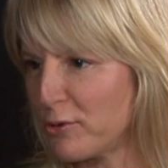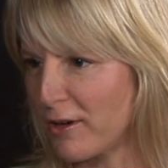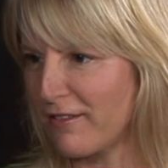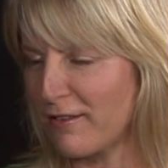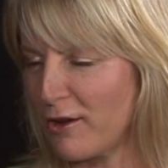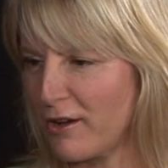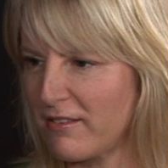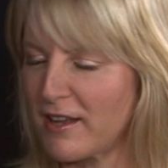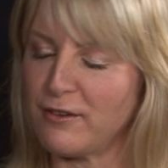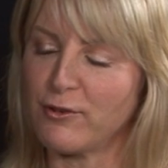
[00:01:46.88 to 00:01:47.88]
concerns,
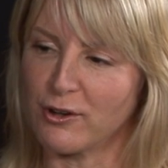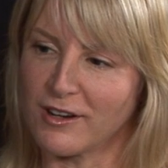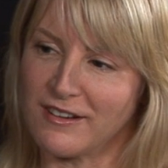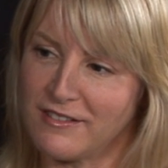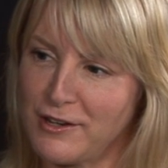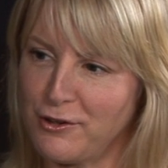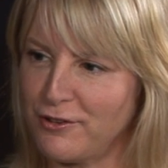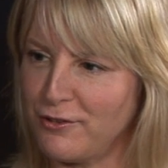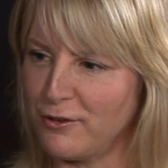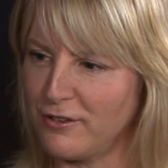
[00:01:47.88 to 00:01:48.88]
and you've got to continue
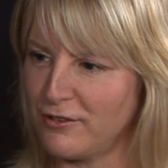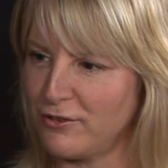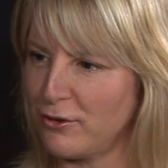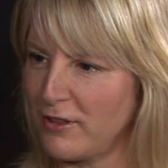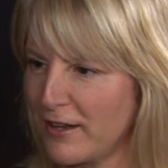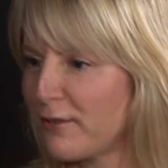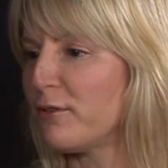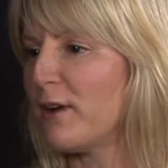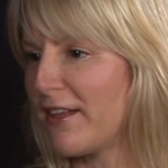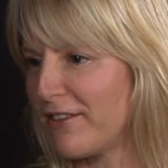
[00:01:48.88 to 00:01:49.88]
to do that
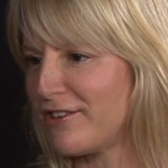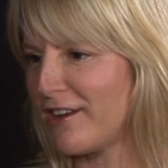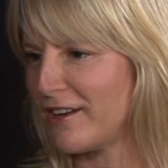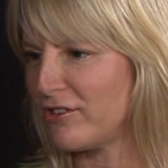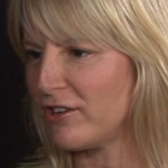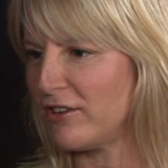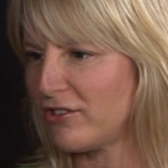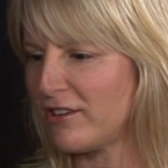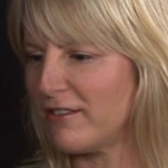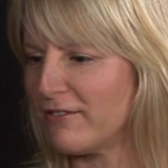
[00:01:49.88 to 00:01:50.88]
throughout the change
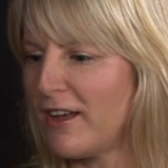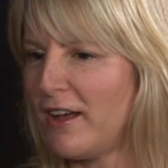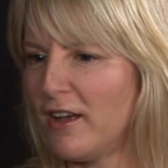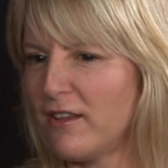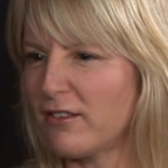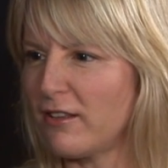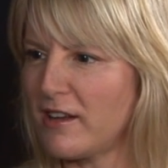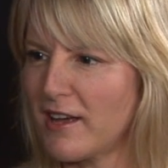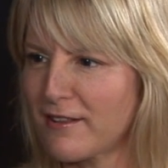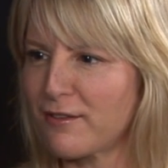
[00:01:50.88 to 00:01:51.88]
initiative. So the
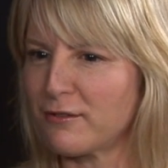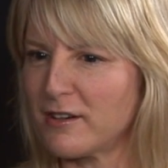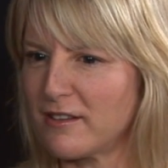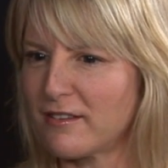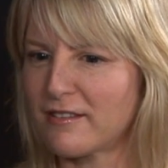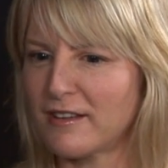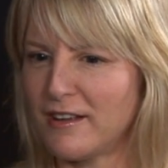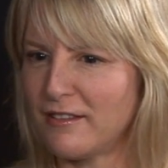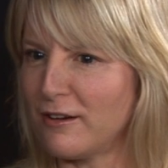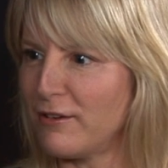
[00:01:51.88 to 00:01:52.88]
answer is
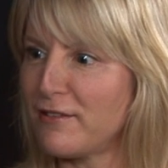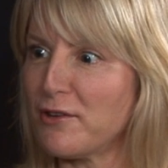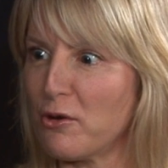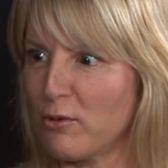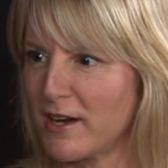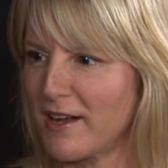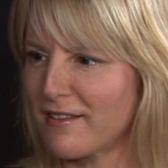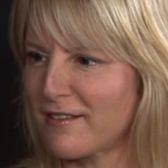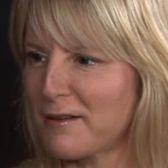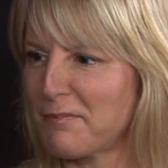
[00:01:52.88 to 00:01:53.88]
there is no one
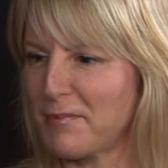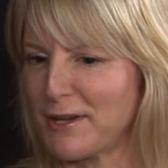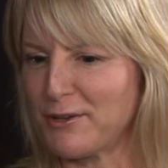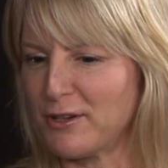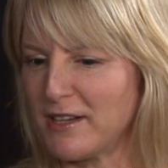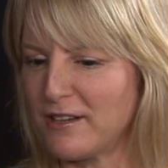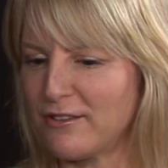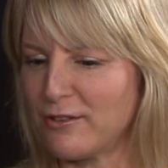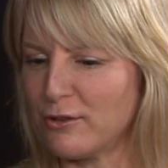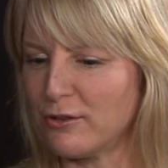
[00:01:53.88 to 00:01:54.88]
answer, but you need
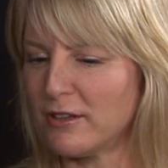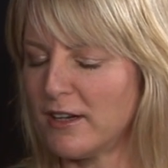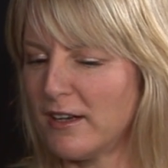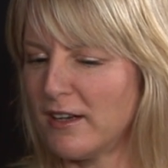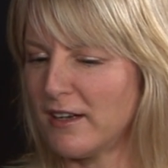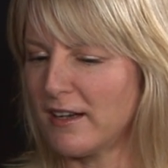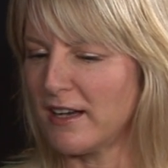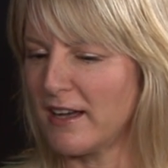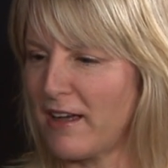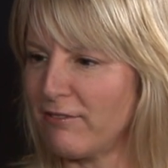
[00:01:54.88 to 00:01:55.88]
to
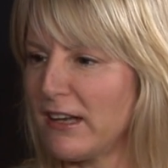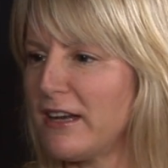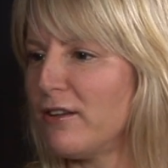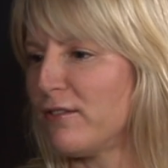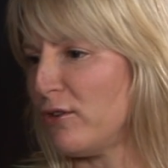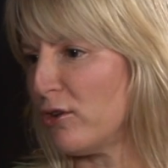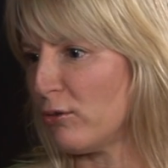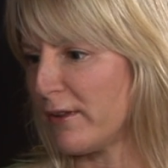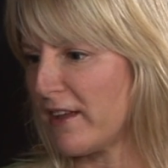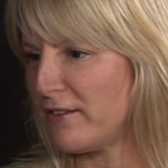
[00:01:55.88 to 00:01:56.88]
have leaders who know
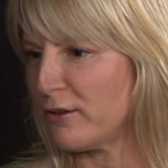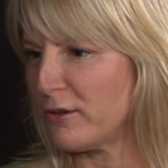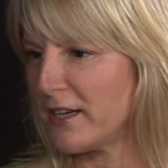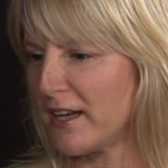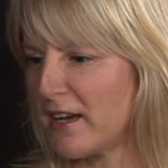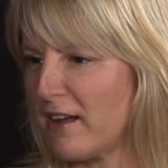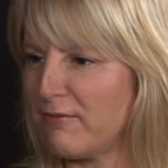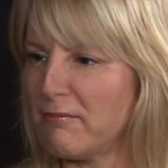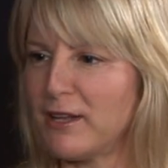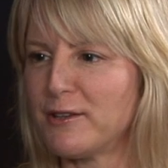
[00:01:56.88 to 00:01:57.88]
what they're doing and have
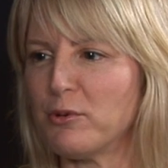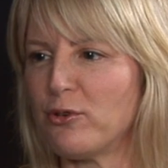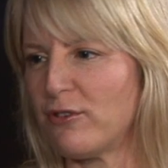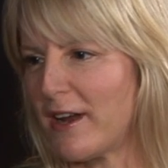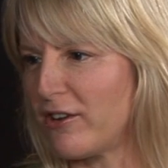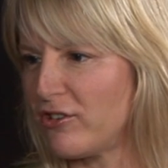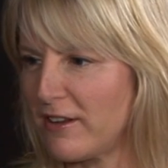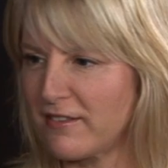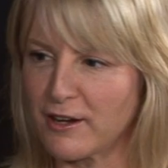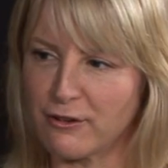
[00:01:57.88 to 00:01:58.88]
multiple
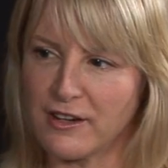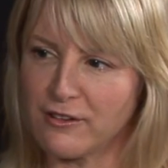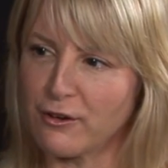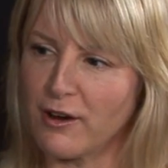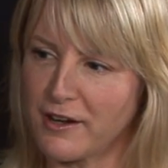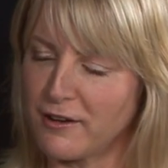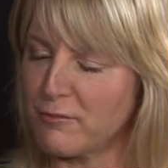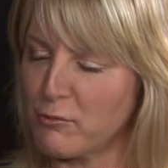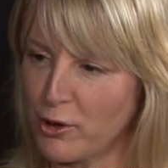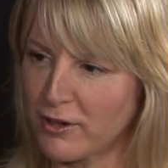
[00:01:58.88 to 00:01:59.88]
strategies that are integrated
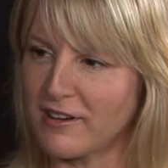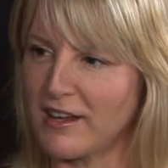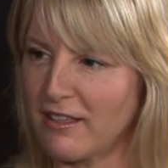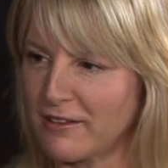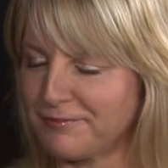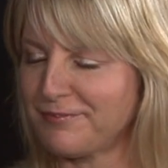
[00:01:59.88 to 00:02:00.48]
and work together.